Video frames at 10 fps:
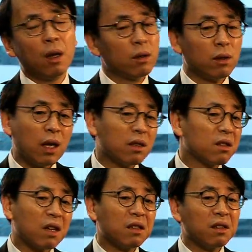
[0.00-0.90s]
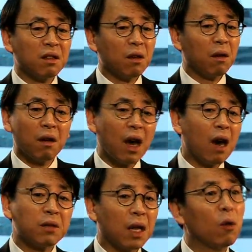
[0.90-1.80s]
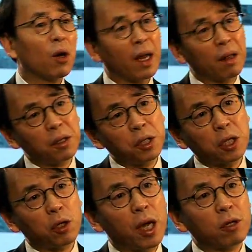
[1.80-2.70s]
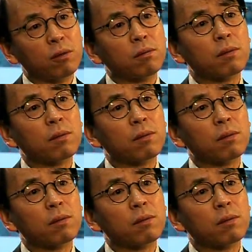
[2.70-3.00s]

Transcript: So that's how they look at this situation.